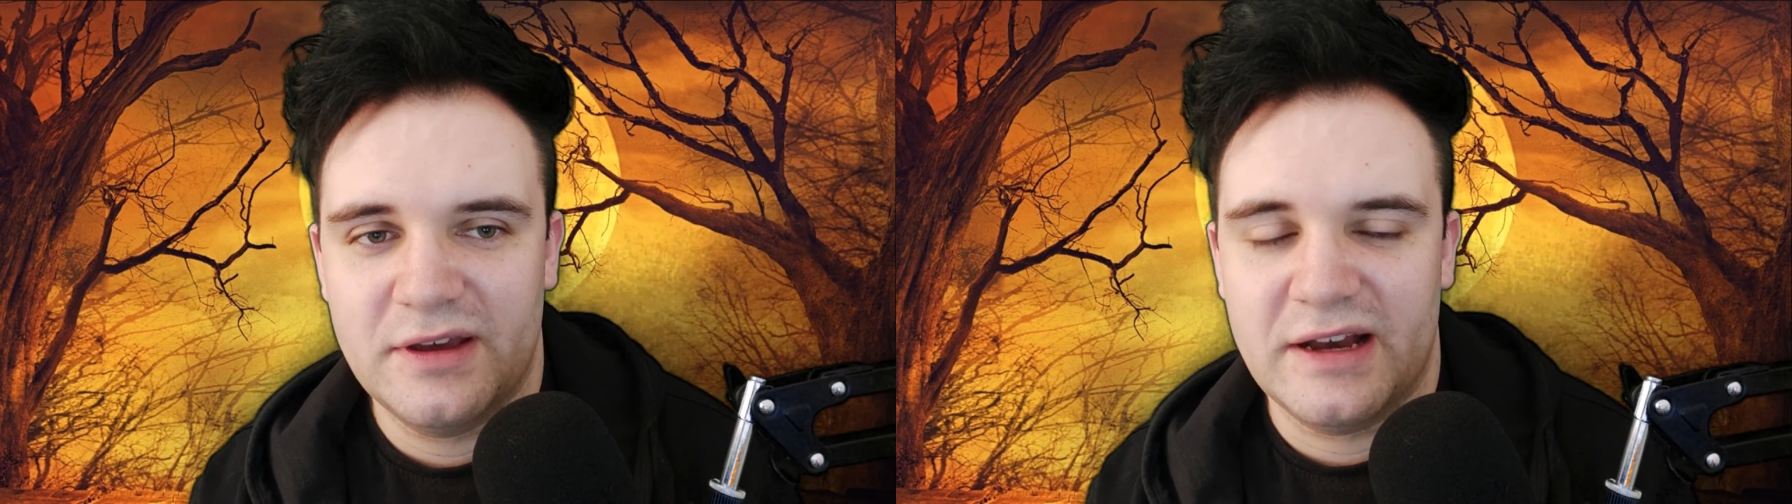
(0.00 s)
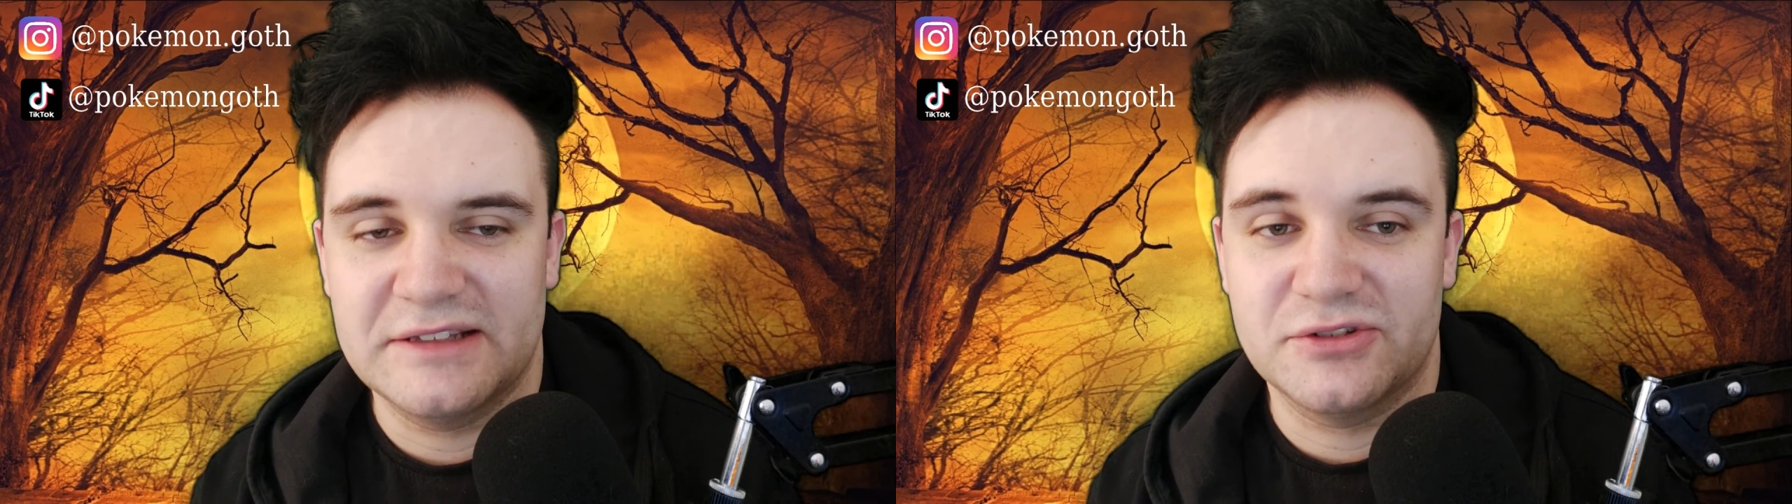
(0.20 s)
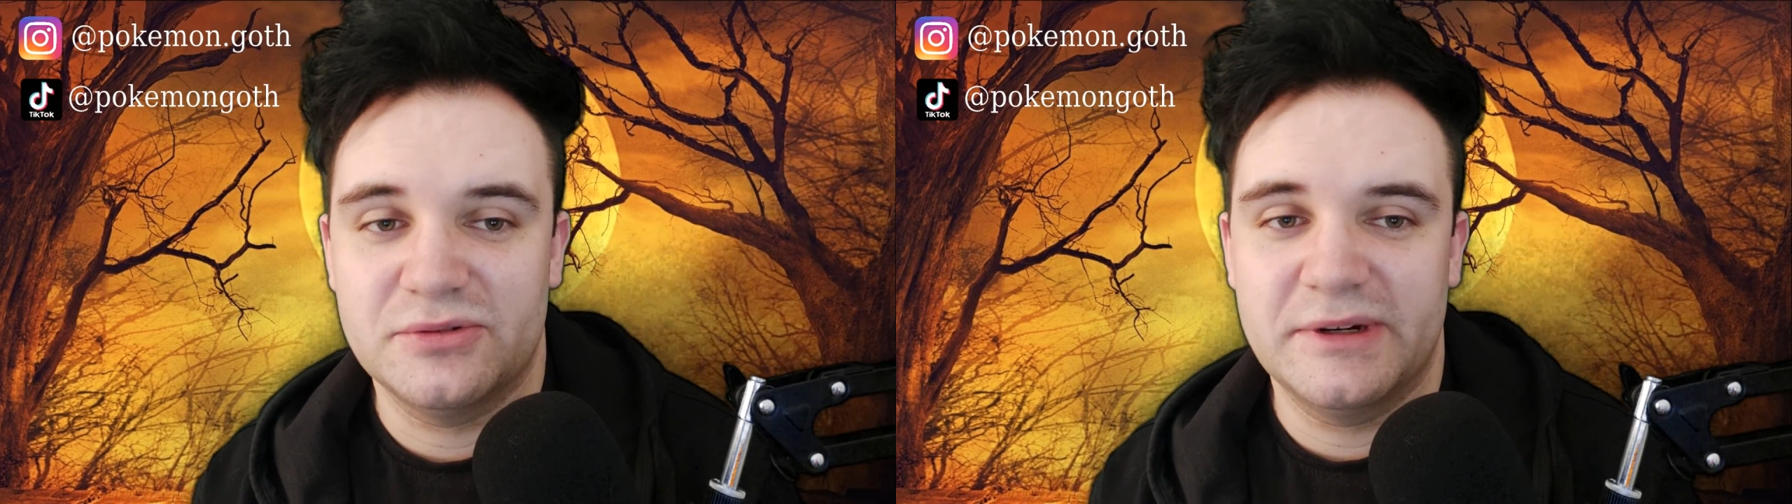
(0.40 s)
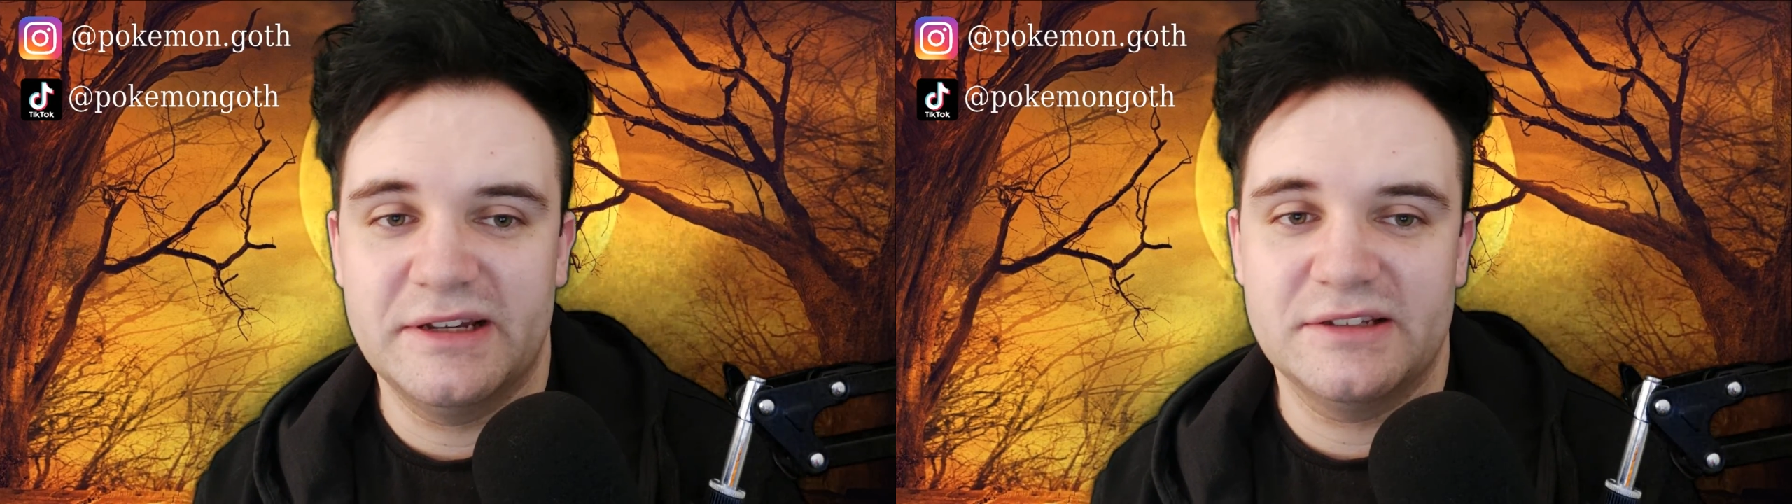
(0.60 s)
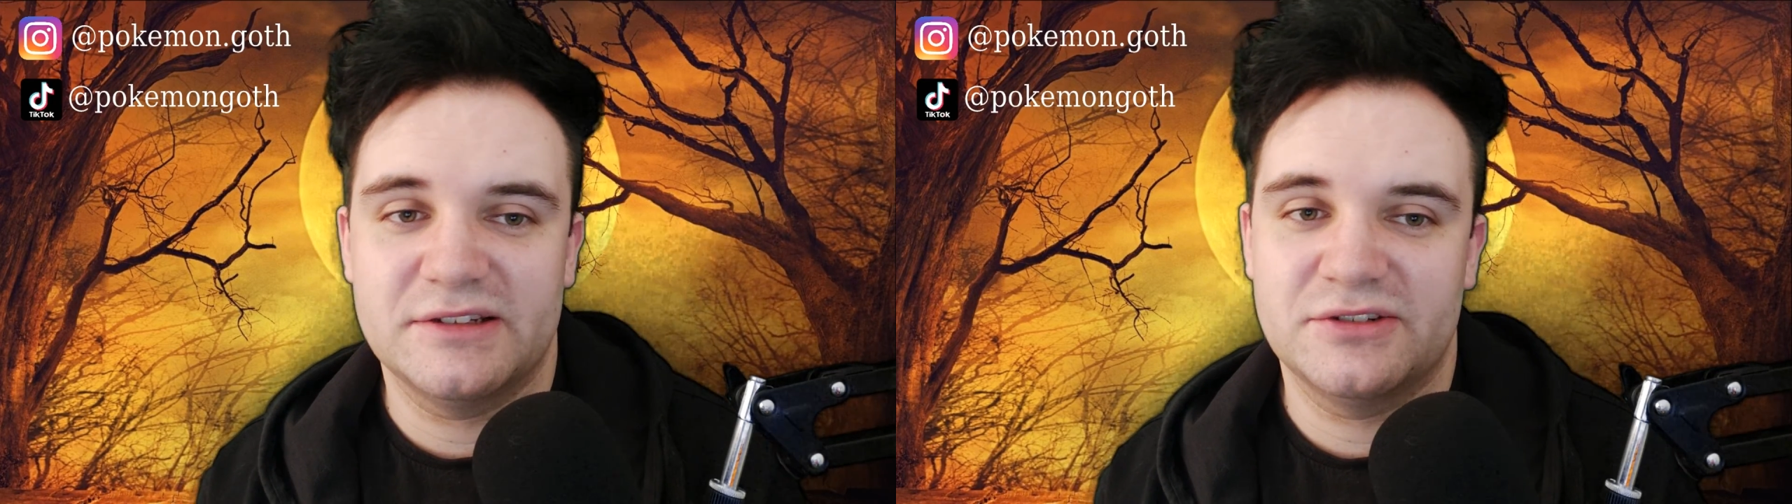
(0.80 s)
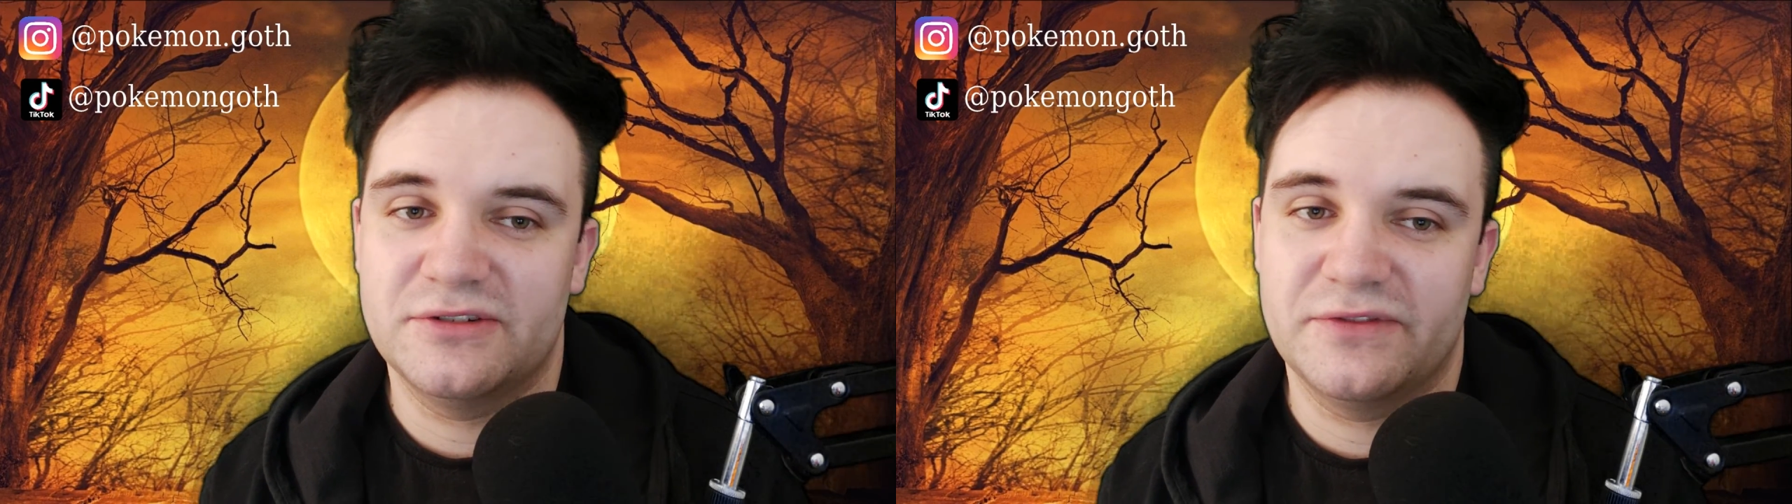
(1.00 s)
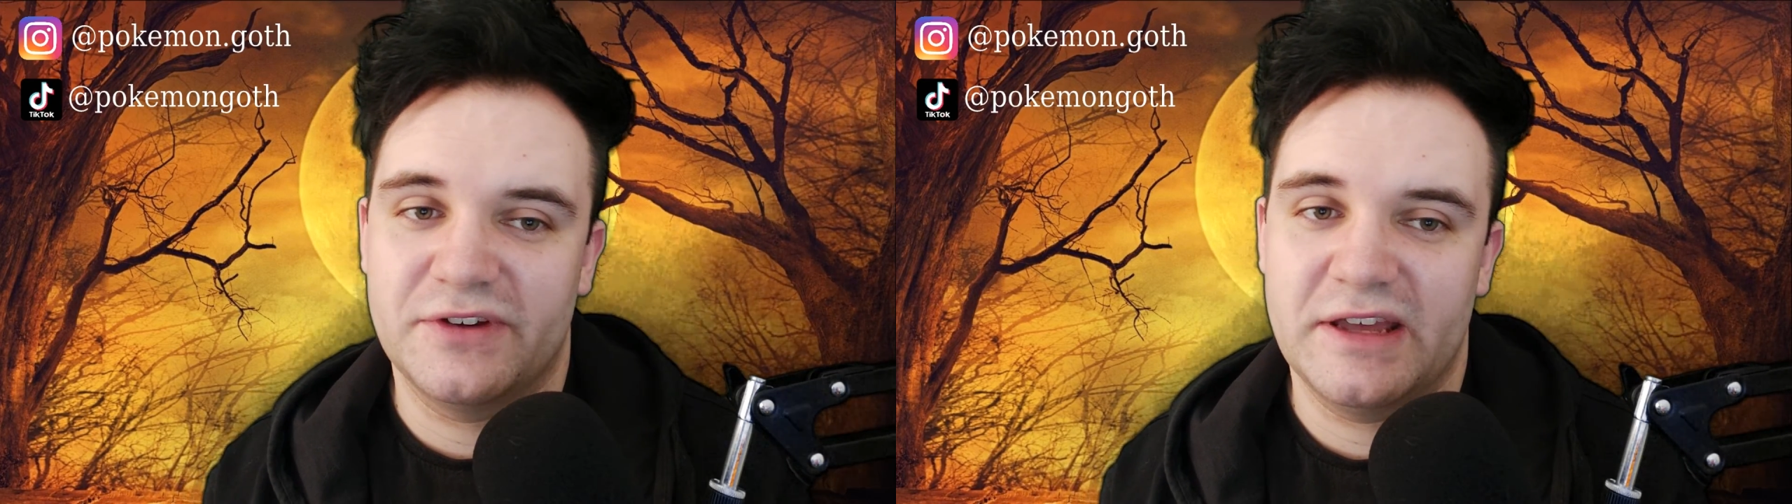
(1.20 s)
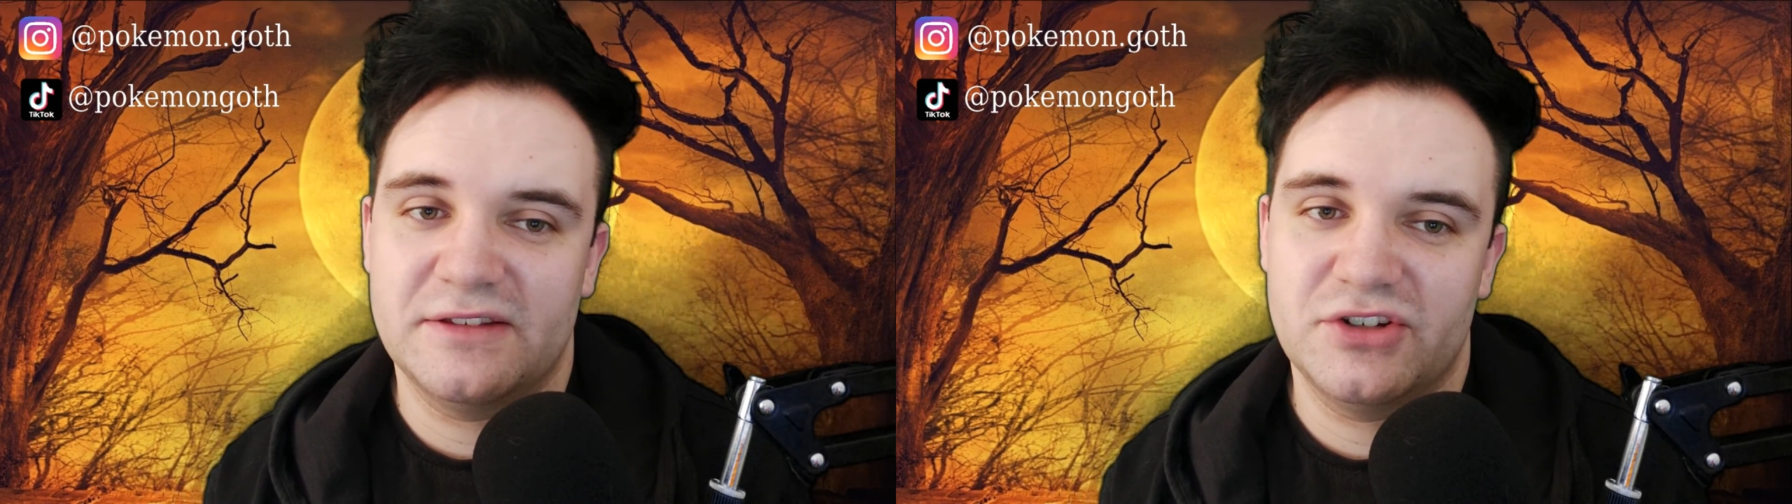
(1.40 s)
As always, don't forget to